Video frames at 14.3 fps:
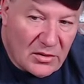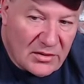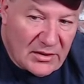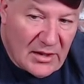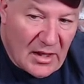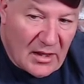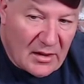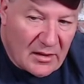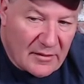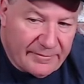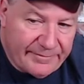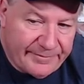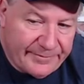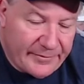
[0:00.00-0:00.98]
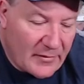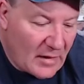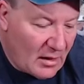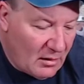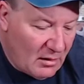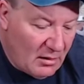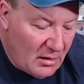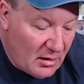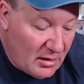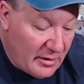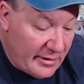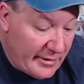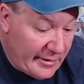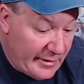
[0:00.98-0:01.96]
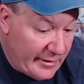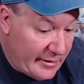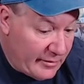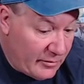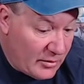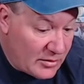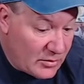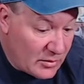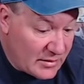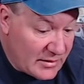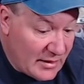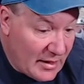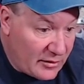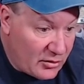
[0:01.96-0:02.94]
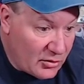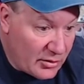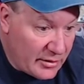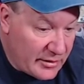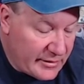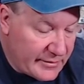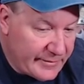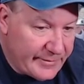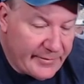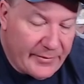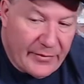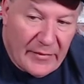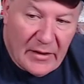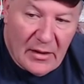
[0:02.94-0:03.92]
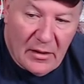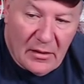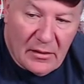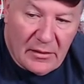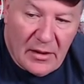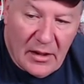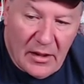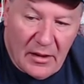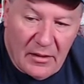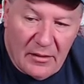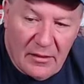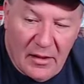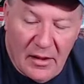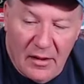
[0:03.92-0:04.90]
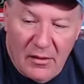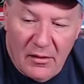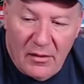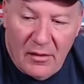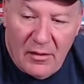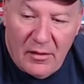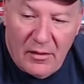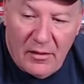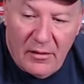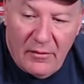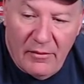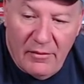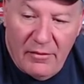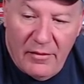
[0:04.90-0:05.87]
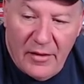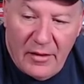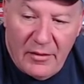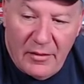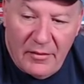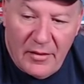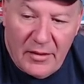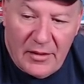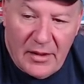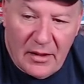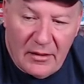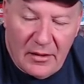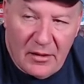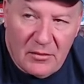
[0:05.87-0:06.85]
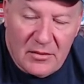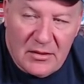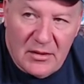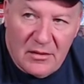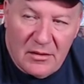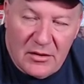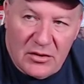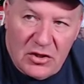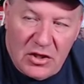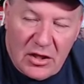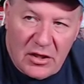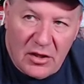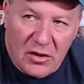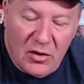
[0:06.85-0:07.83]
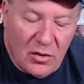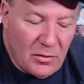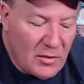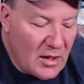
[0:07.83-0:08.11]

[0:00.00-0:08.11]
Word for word: snake, uh, which was not good. Okay, they are very, very deadly. It was near the chicken coop.